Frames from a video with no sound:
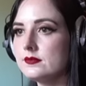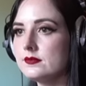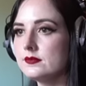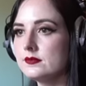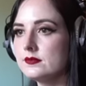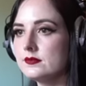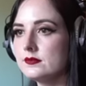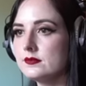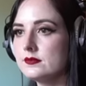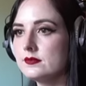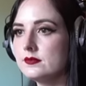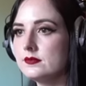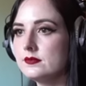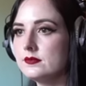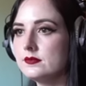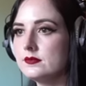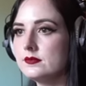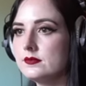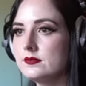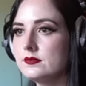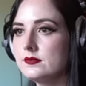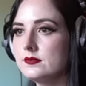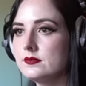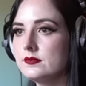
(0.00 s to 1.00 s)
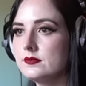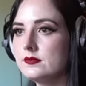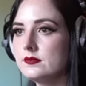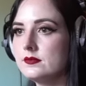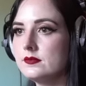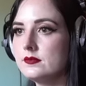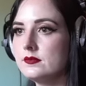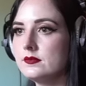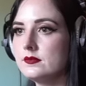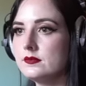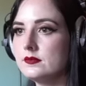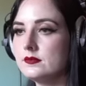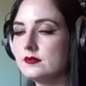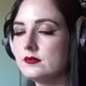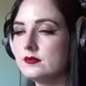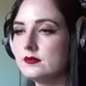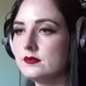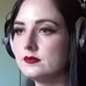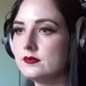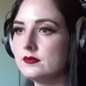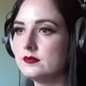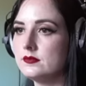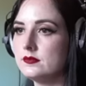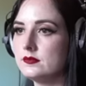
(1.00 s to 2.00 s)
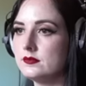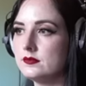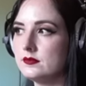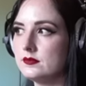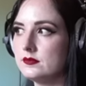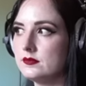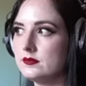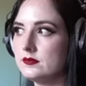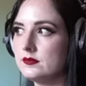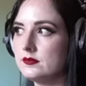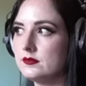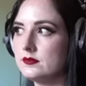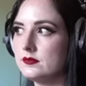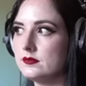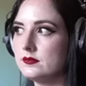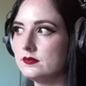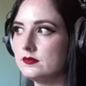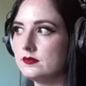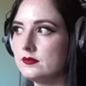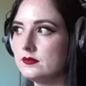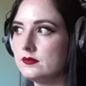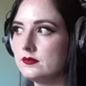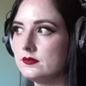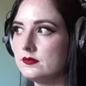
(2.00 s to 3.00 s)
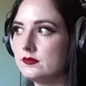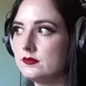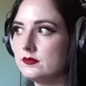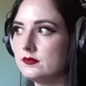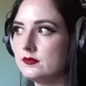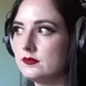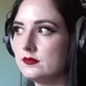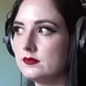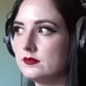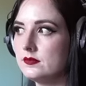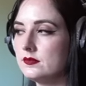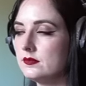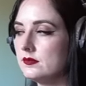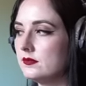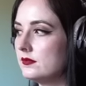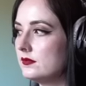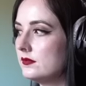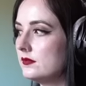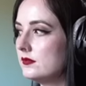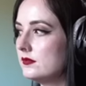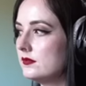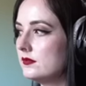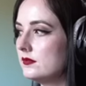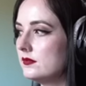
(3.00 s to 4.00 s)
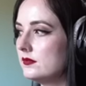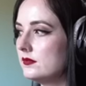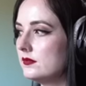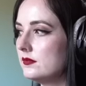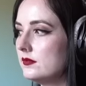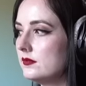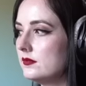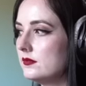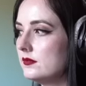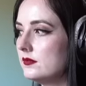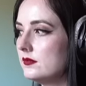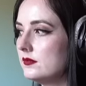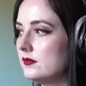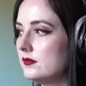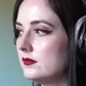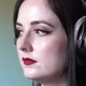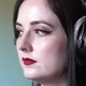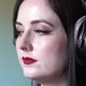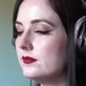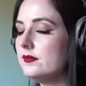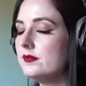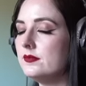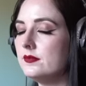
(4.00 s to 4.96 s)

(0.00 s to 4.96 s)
The person shown says nothing.